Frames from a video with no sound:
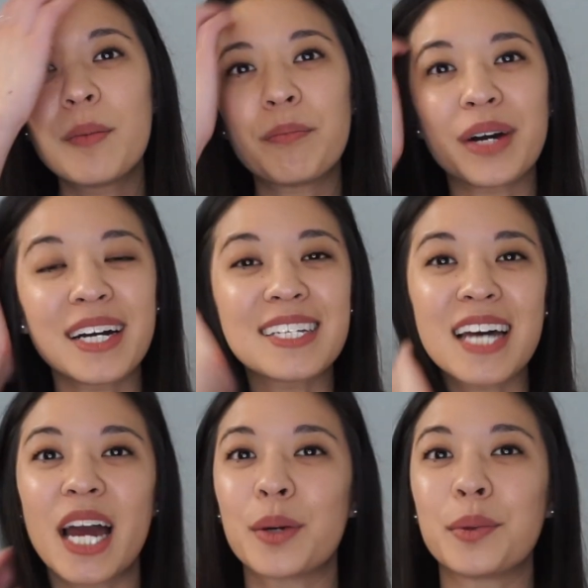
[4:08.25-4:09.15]
but
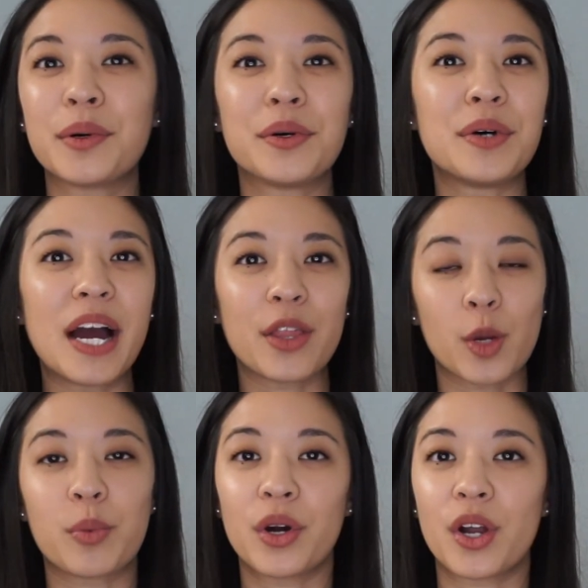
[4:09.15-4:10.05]
I will either
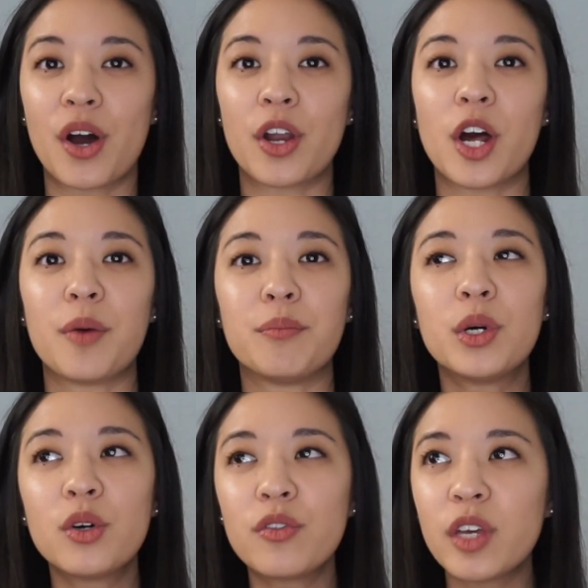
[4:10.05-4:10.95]
put on a
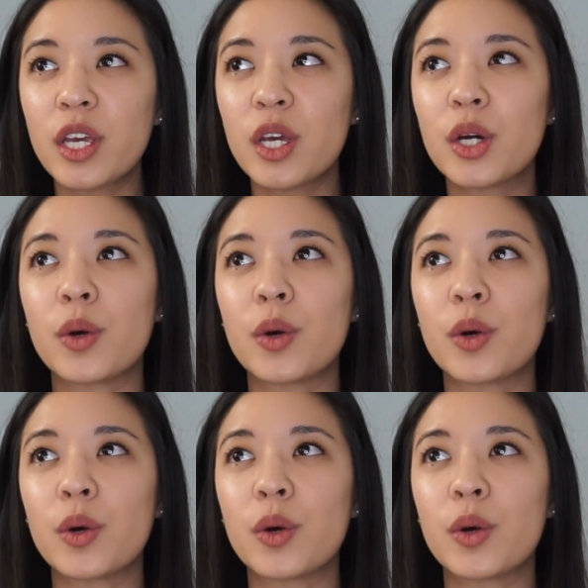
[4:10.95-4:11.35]
movie